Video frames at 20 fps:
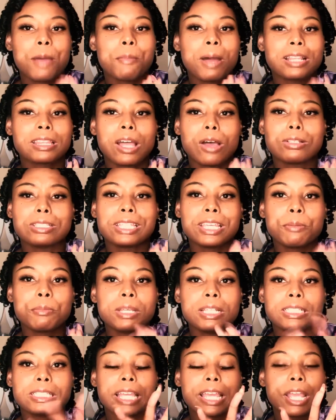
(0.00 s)
thoughts. Give me
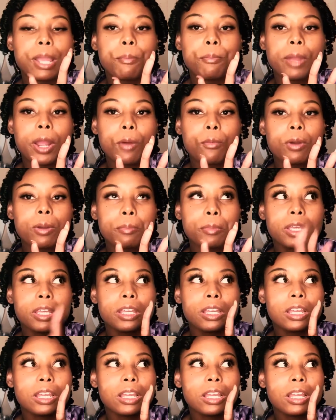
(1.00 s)
a second. Bear with
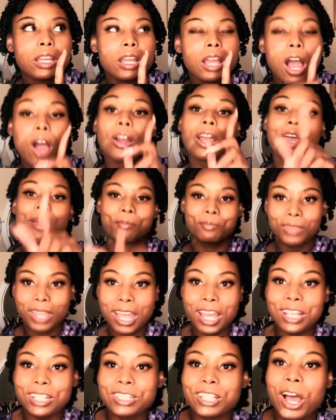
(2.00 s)
me. Okay.
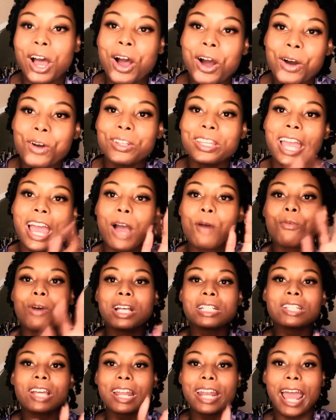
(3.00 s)
So, yeah,
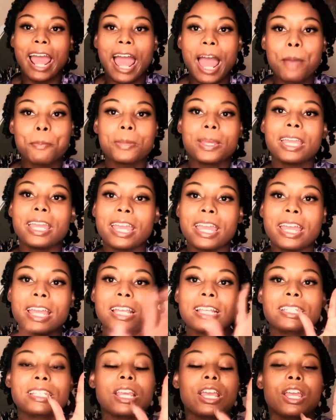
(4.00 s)
what's going to happen
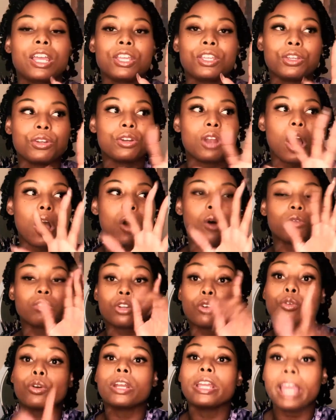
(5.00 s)
is,
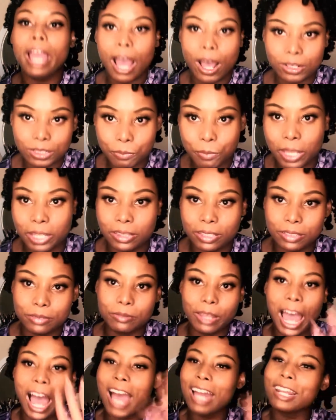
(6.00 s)
the greenhouse method.
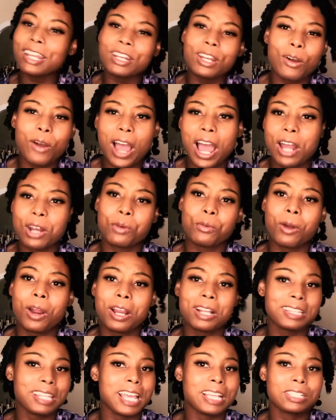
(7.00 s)
I didn't know how to
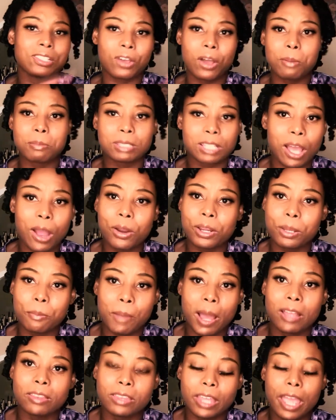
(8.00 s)
word that, so I'm sorry
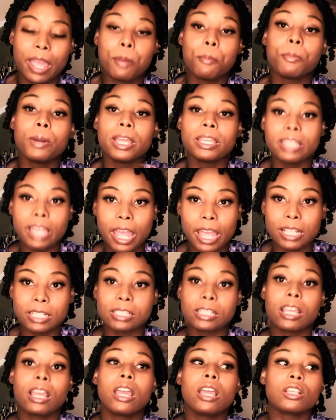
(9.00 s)
about that. But, yes.
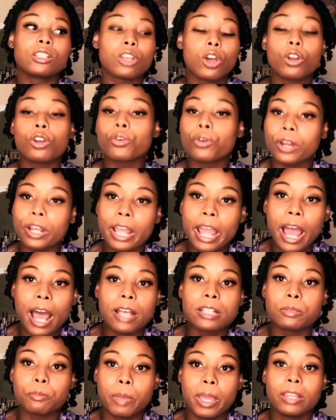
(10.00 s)
So, the
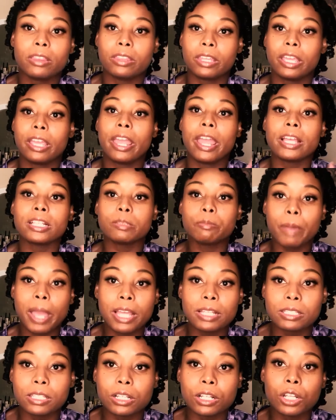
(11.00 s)
greenhouse method is
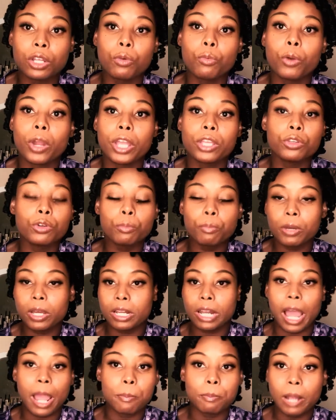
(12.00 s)
basically when you
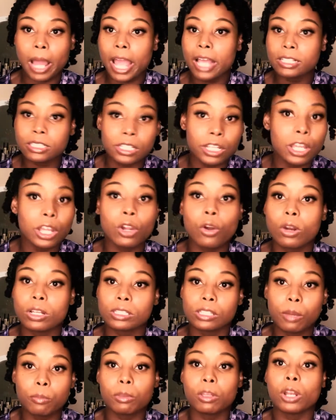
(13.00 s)
put, like, plastic or
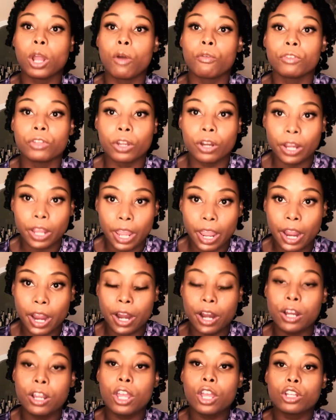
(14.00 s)
something over your
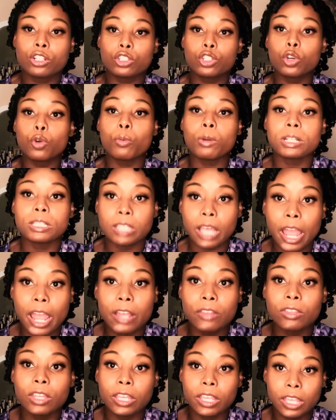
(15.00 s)
hair to
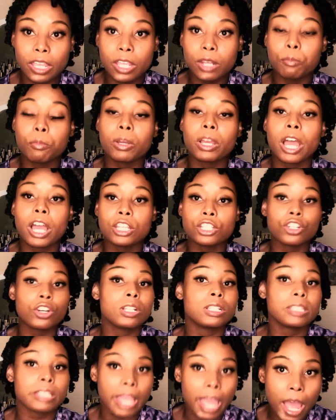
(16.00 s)
retain the heat, because your
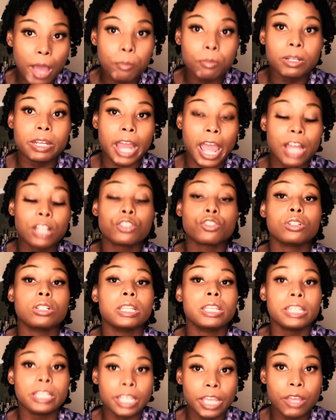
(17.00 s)
scalp
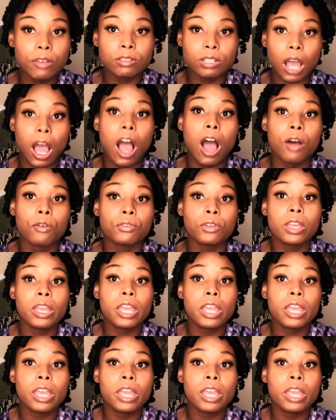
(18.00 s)
naturally gives off